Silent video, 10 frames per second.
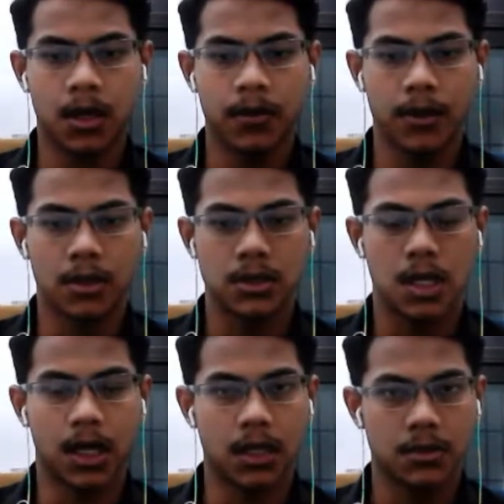because the
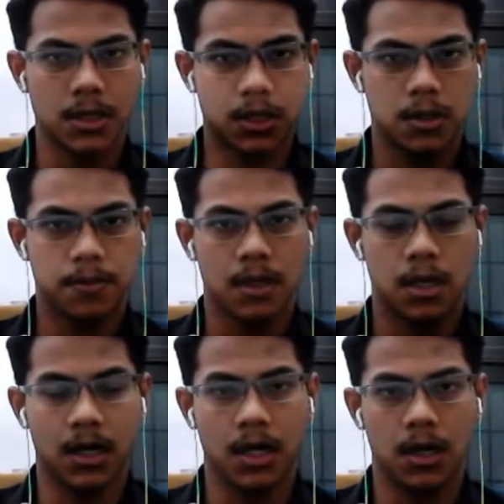alarm system
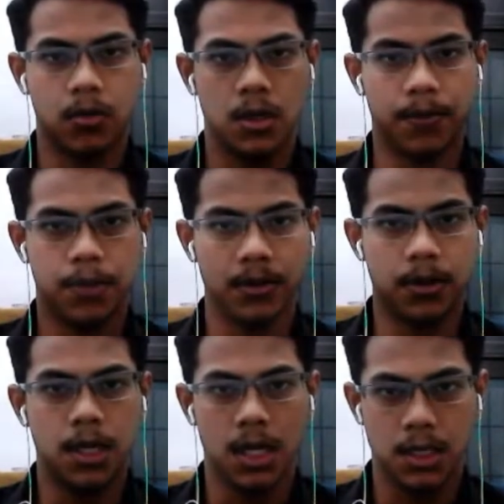will beat the
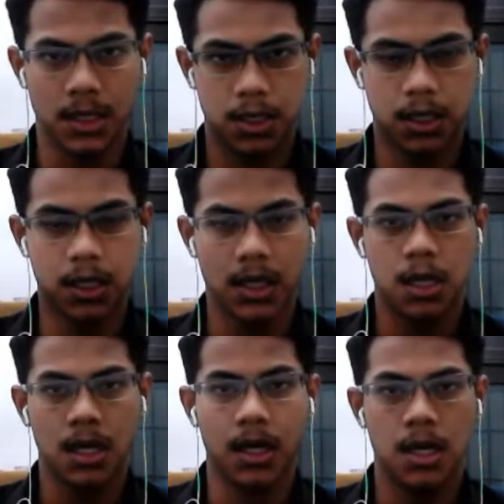LED
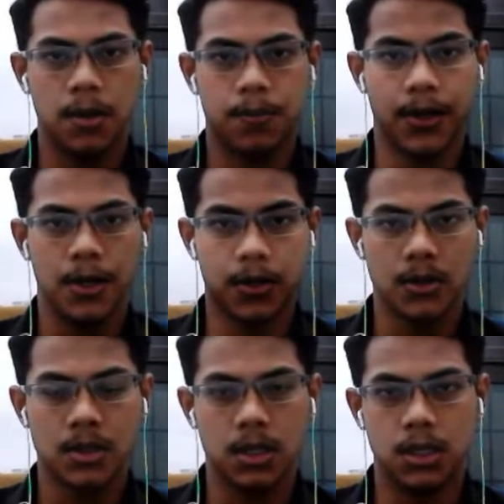and
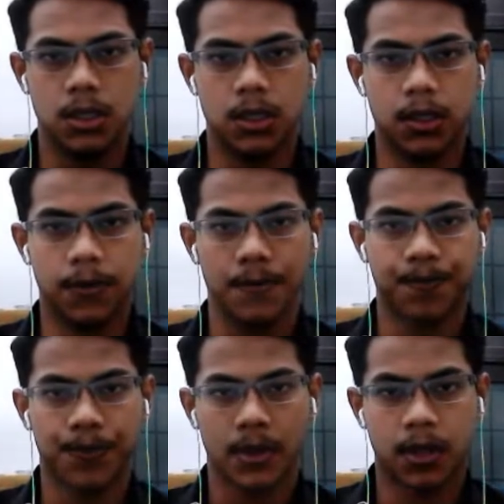produce a
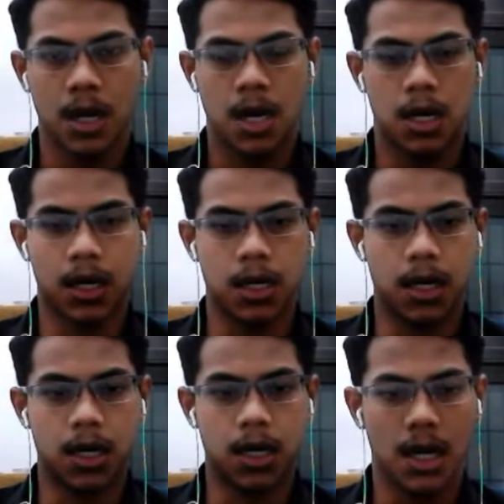
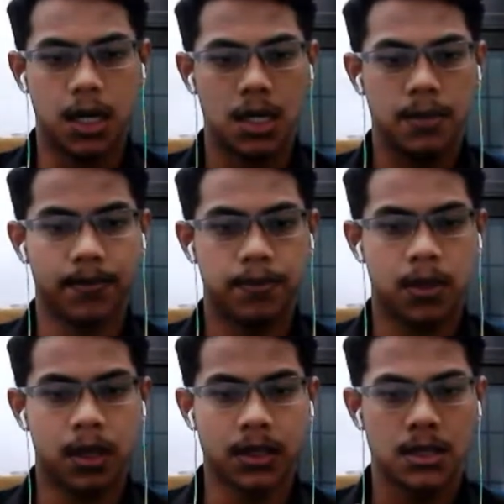alarm
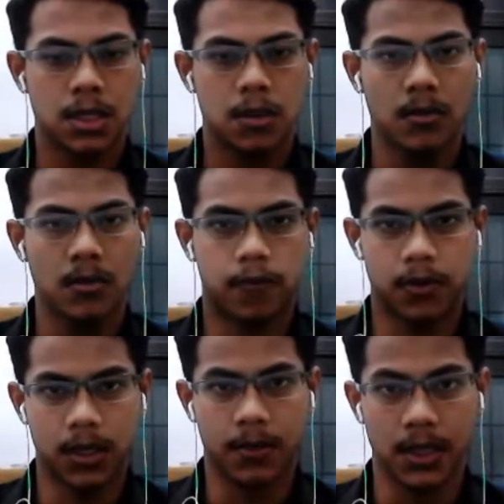sound from
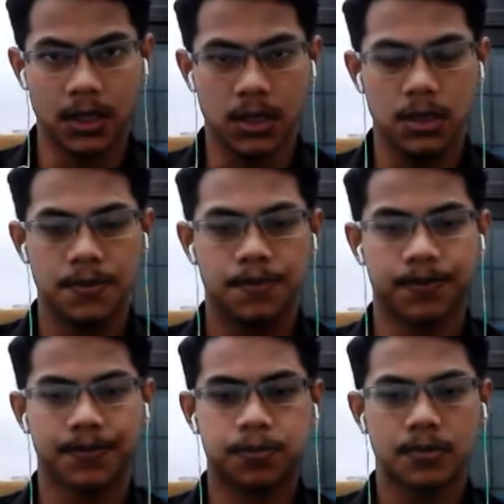the buzzer
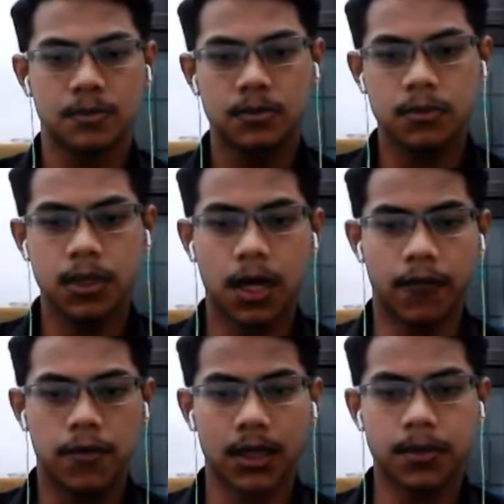
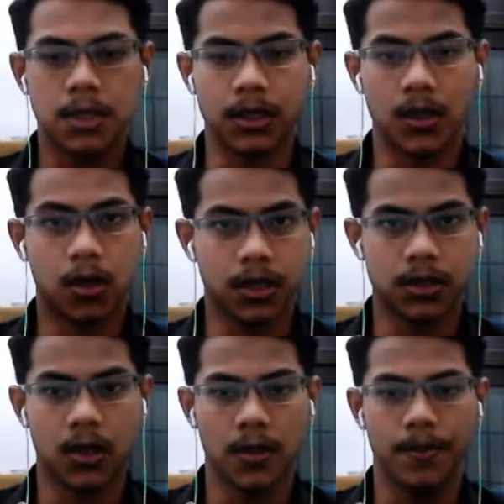every time the door is
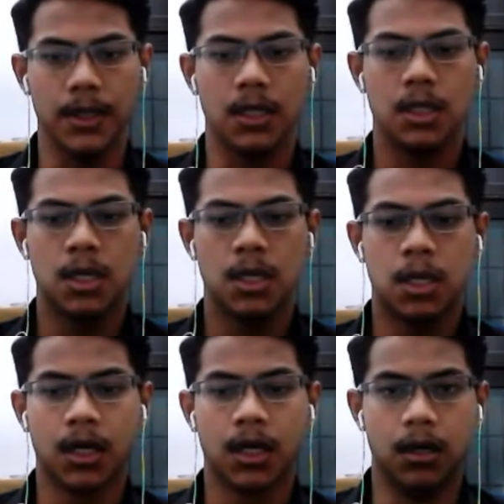open.
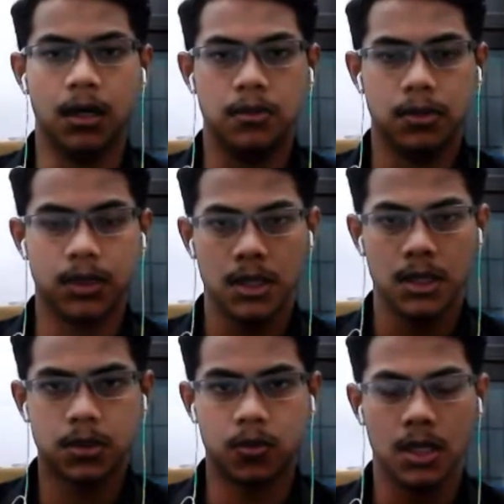
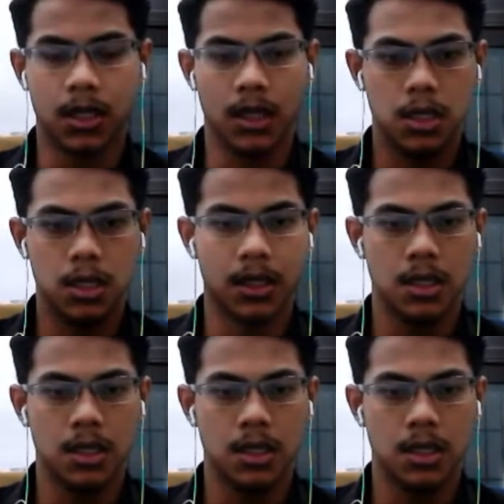This will alert